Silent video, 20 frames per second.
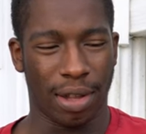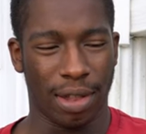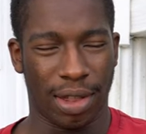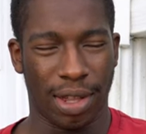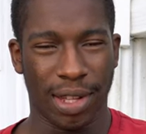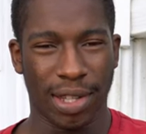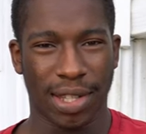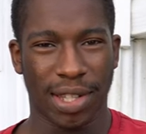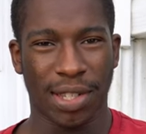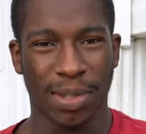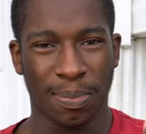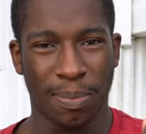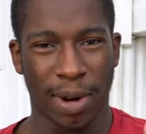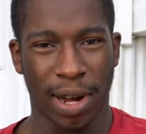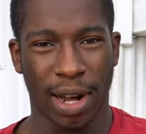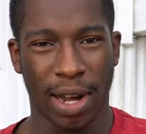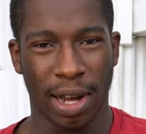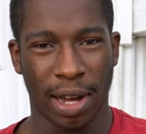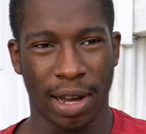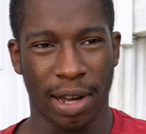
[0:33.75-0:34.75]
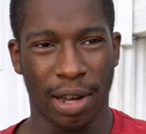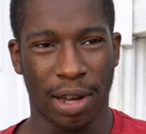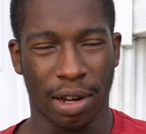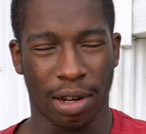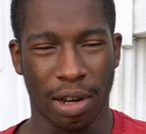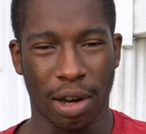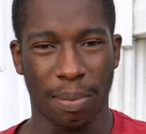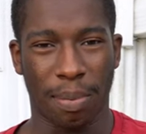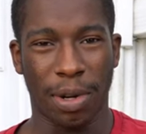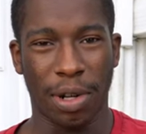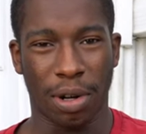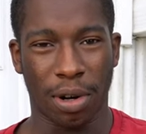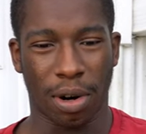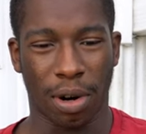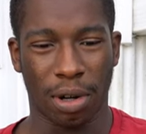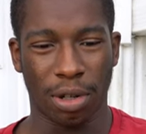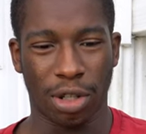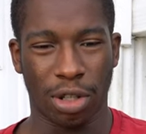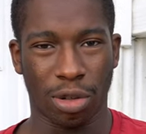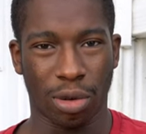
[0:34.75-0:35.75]
This is by a company
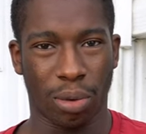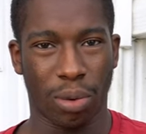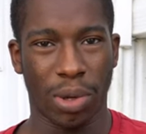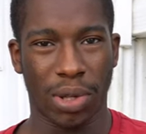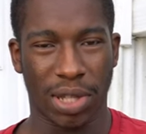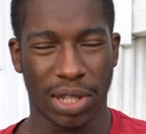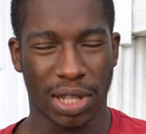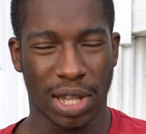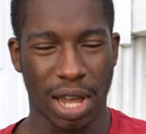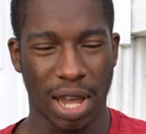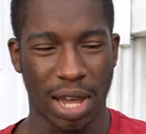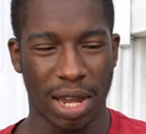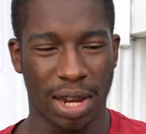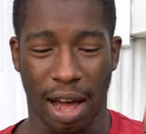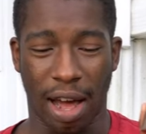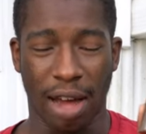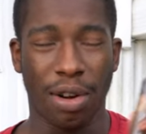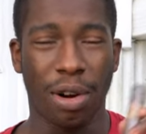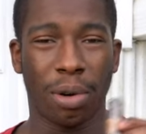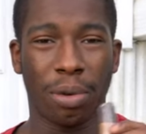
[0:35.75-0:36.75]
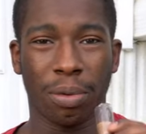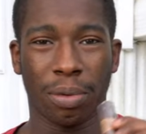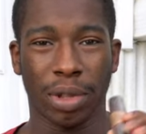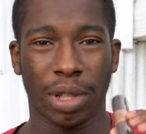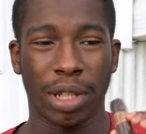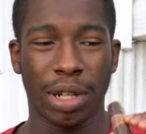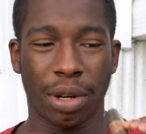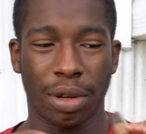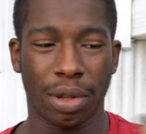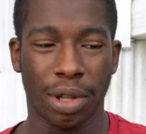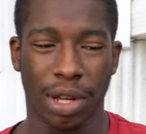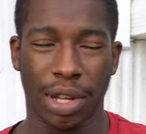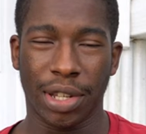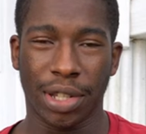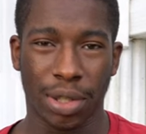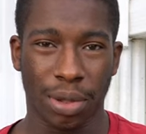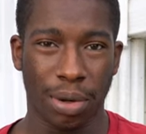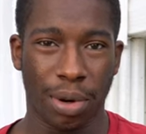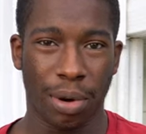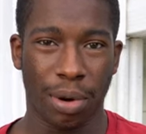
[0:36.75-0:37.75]
called Drew Estate. I don't really know the
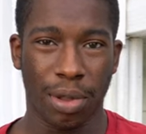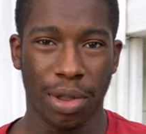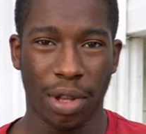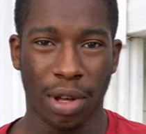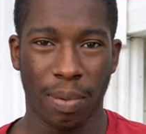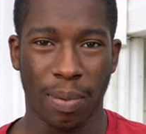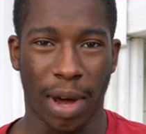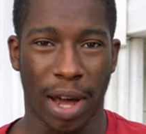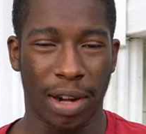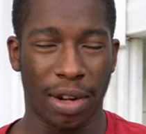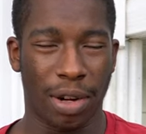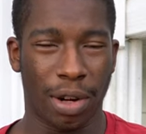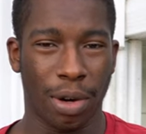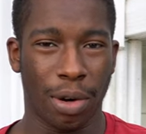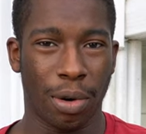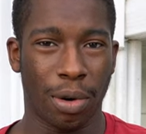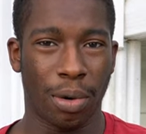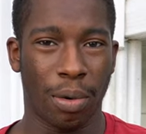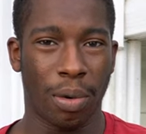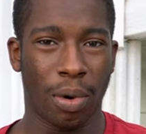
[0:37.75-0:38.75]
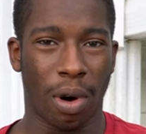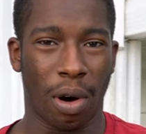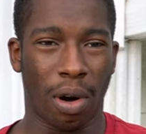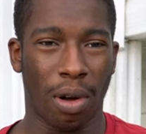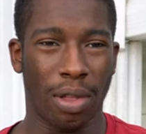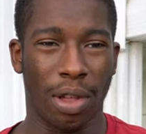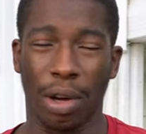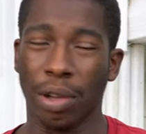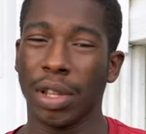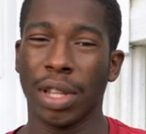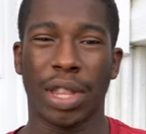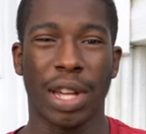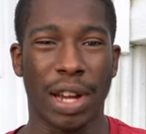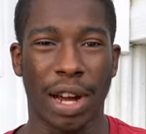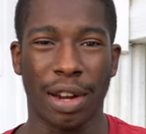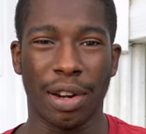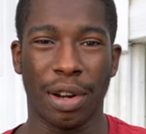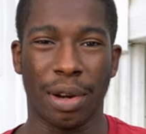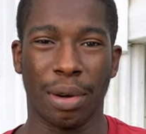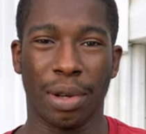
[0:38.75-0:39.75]
history on them. I know, the only thing
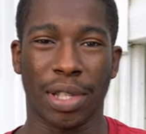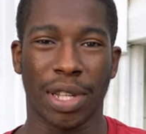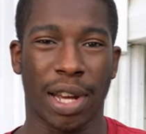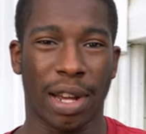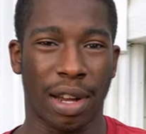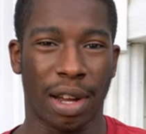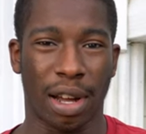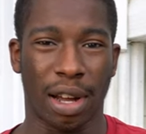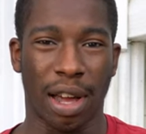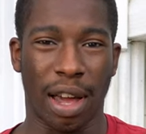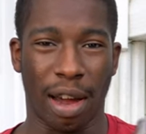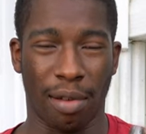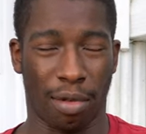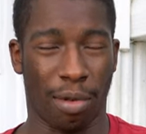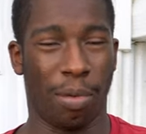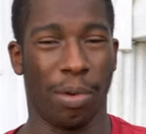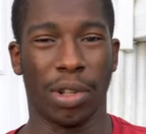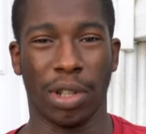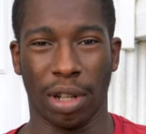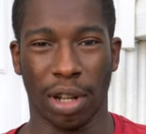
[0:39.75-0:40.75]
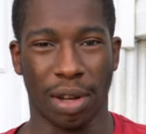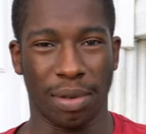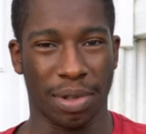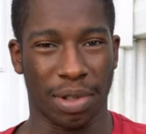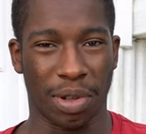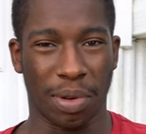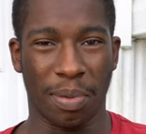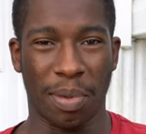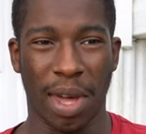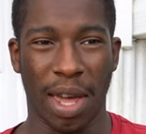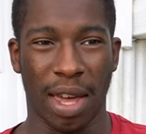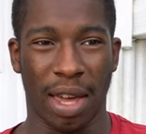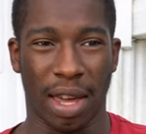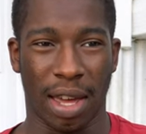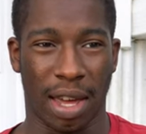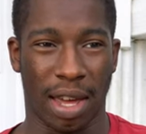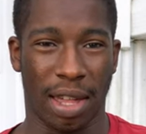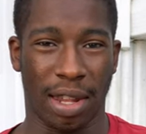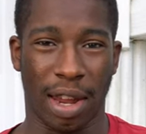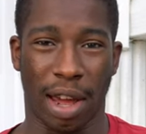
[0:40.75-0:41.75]
I know is that everyone loves them
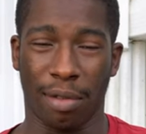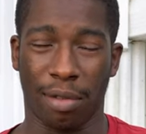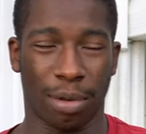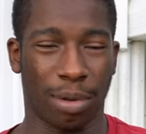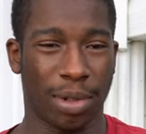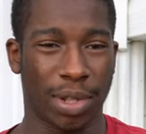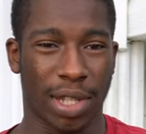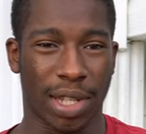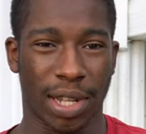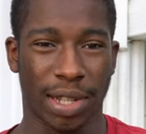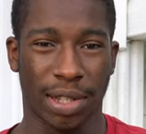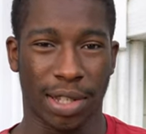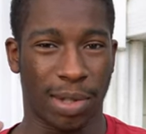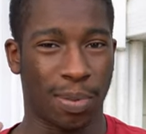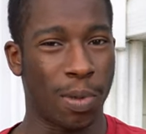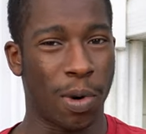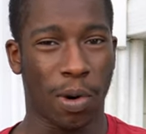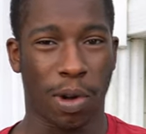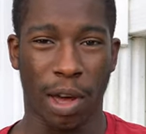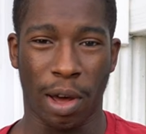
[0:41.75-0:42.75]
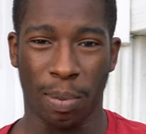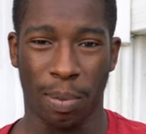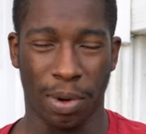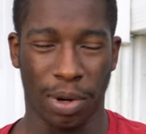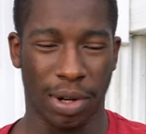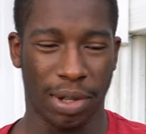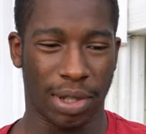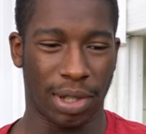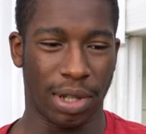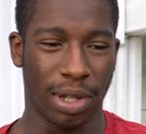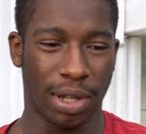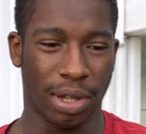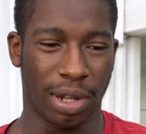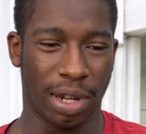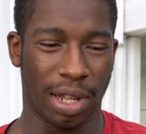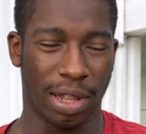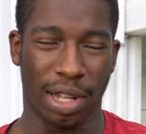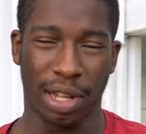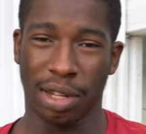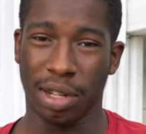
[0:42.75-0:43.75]
and everyone says the smoke output is good
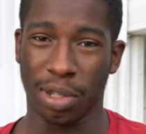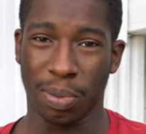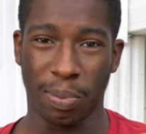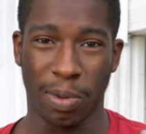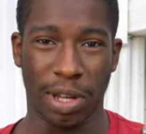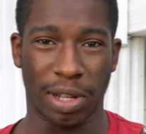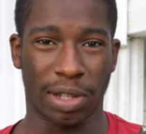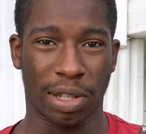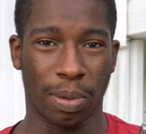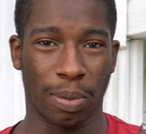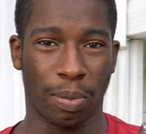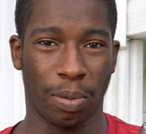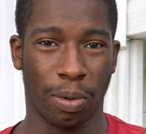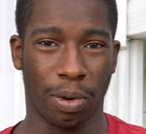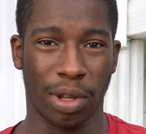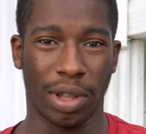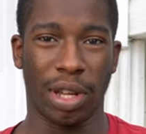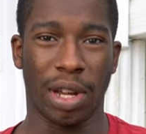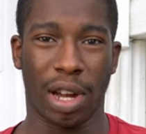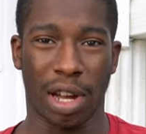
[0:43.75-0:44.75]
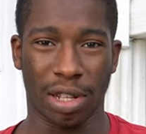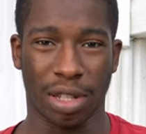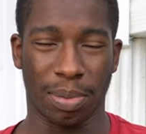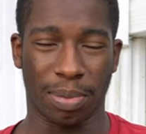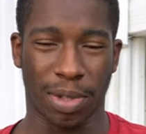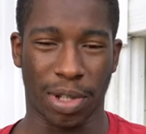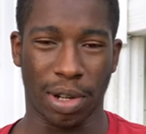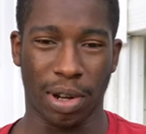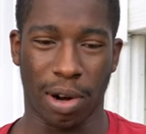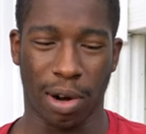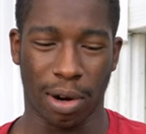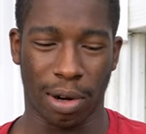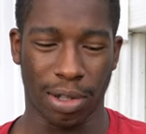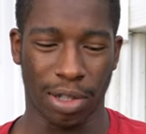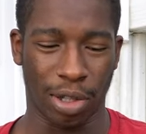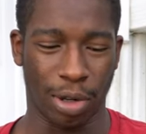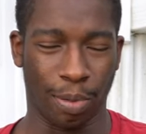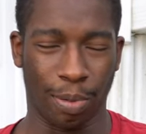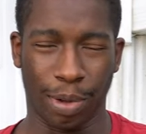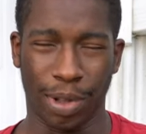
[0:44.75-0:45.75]
and they just make some really awesome cigars.
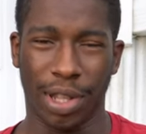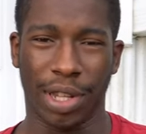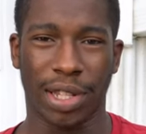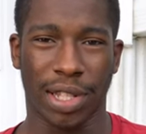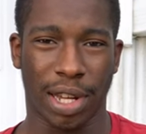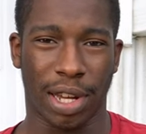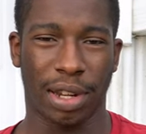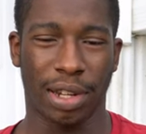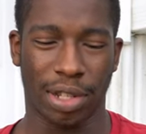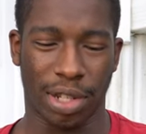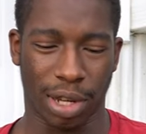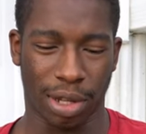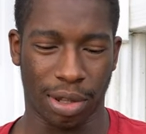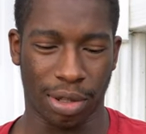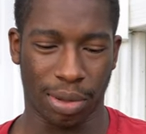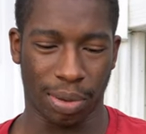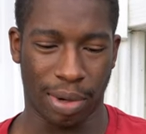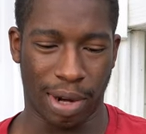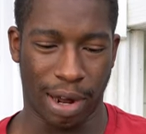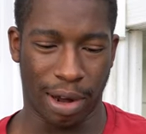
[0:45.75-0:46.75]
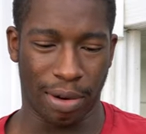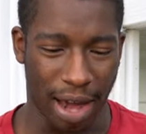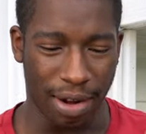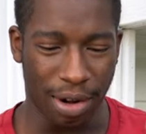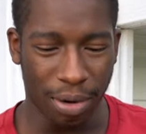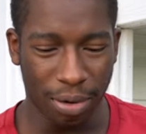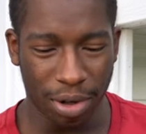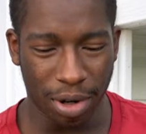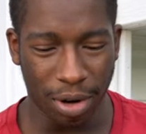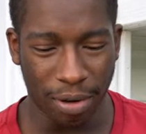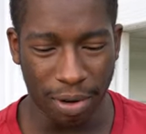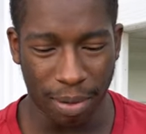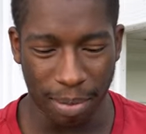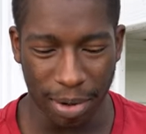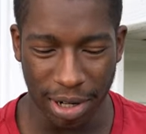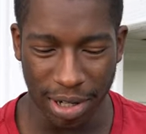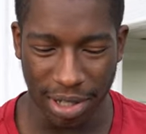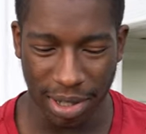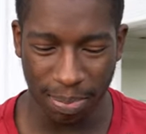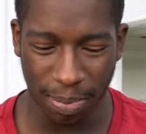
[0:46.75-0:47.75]
So I'm really excited to check this one out. I don't know if I'm
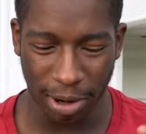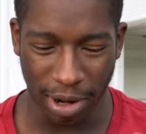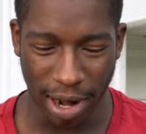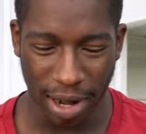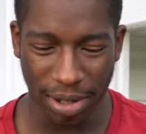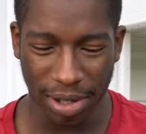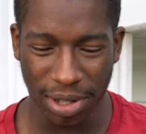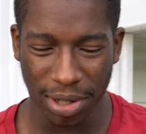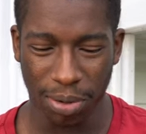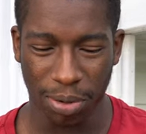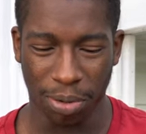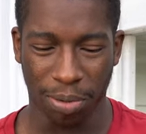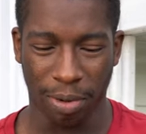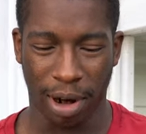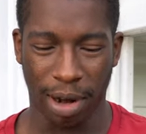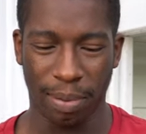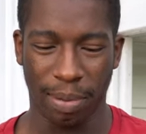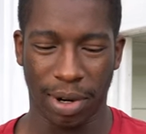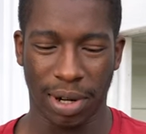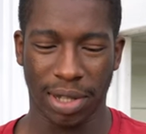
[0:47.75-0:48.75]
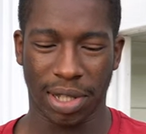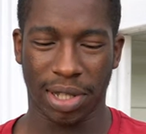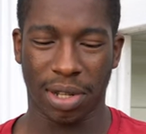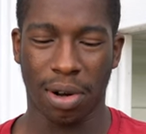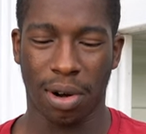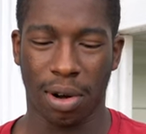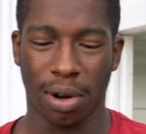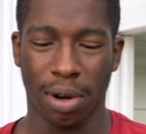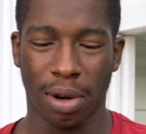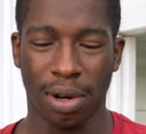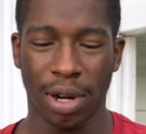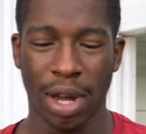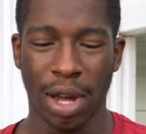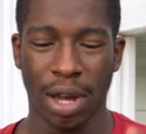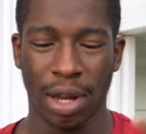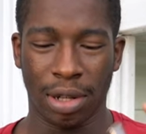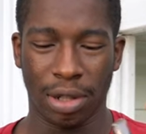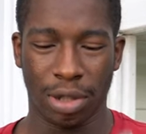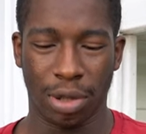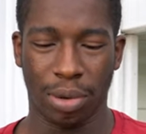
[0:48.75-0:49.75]
gonna pronounce this one right, but it's called
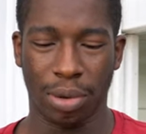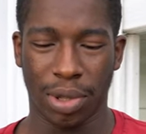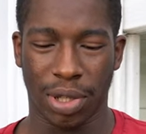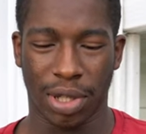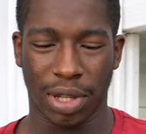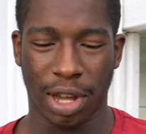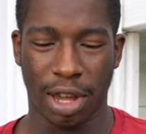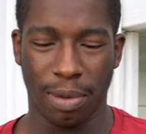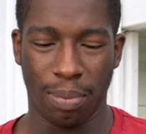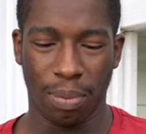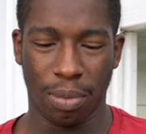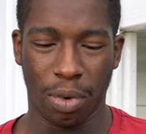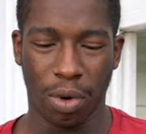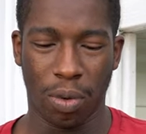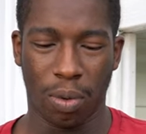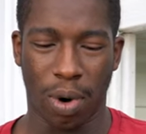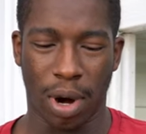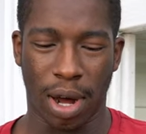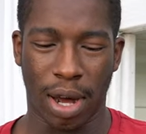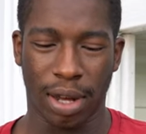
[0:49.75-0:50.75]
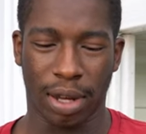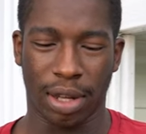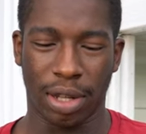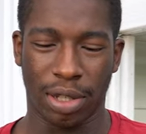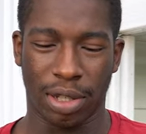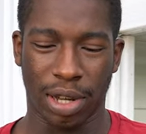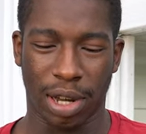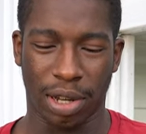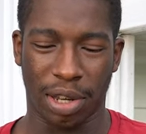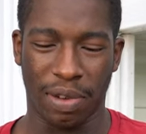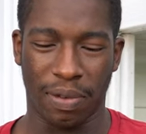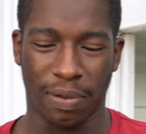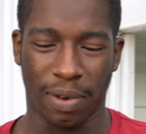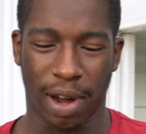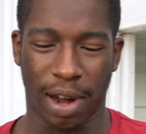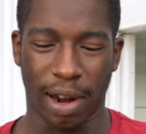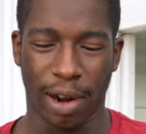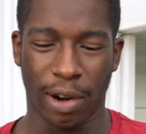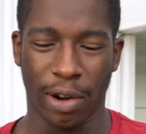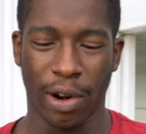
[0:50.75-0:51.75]
Drew Estate MUWAT Kentucky
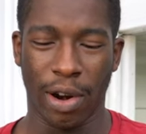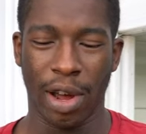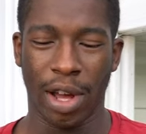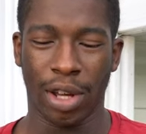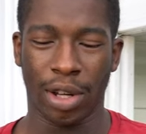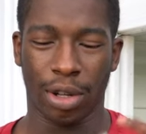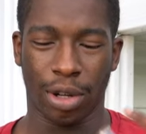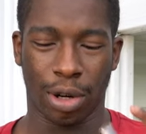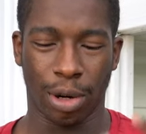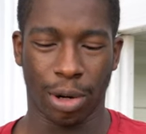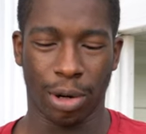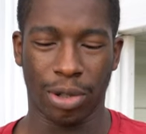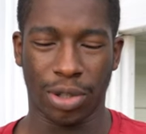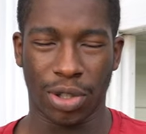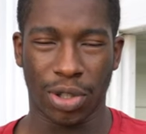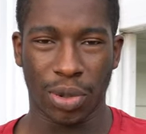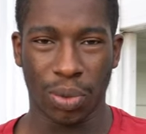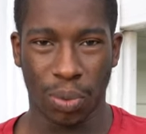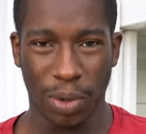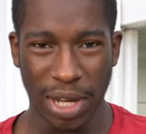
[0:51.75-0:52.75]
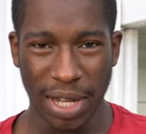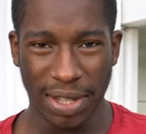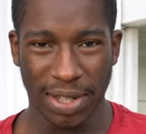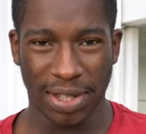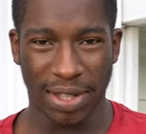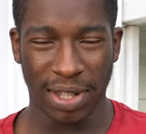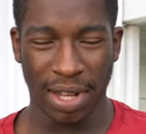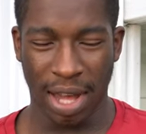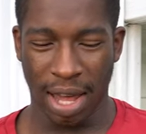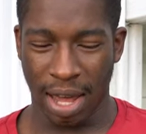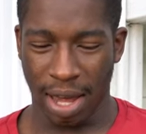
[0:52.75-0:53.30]
Fire Cured Sweets.